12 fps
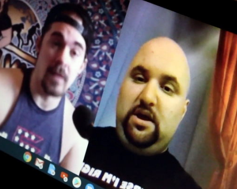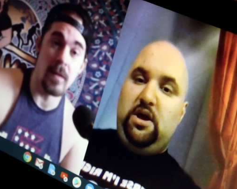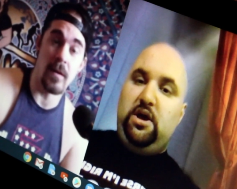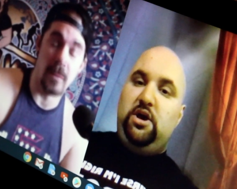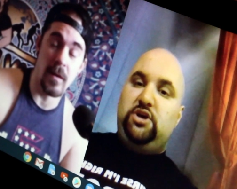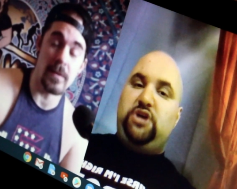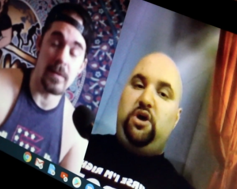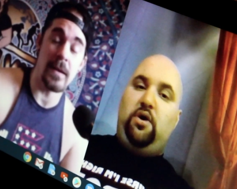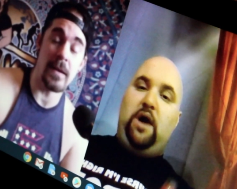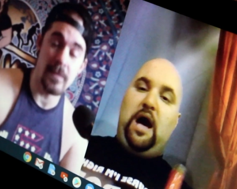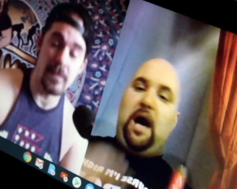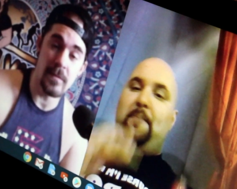Speaker 1: So okay.
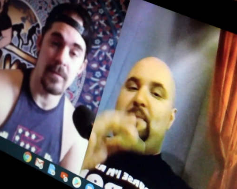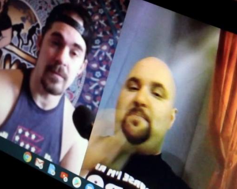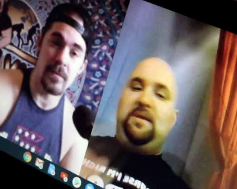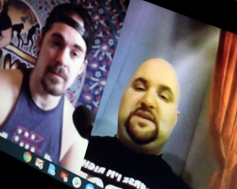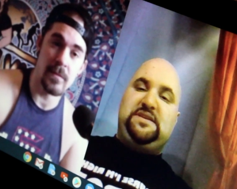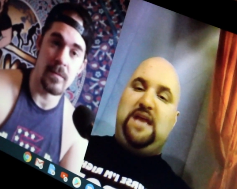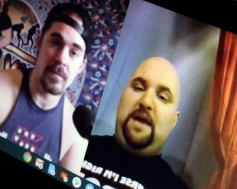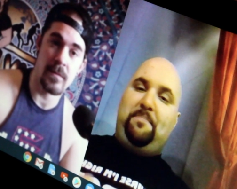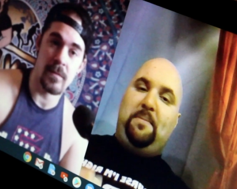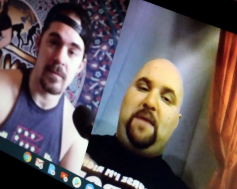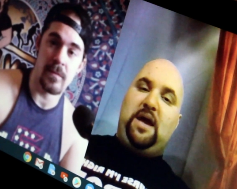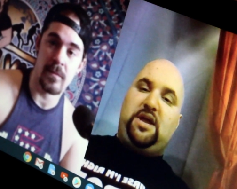I'm going to mix it up. I'm
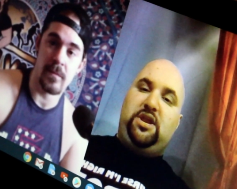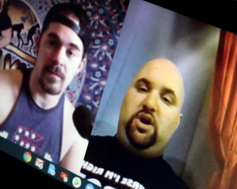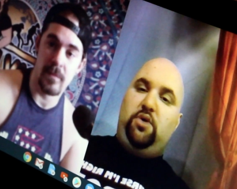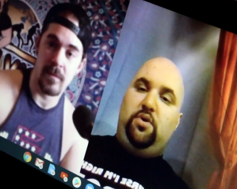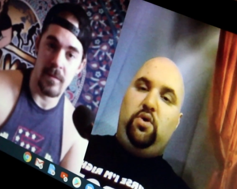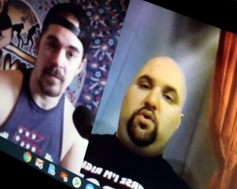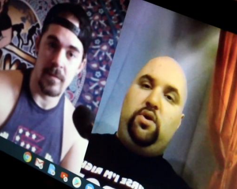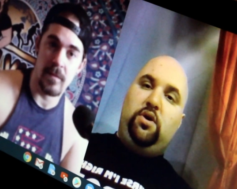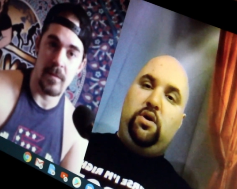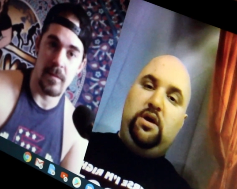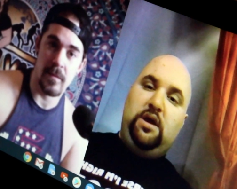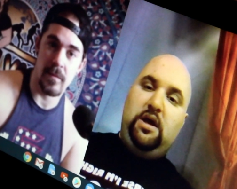not going to go in order.
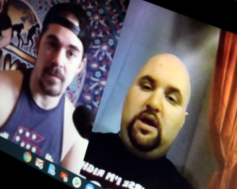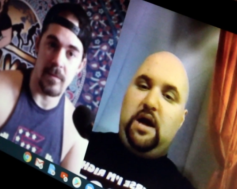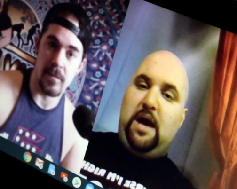I'm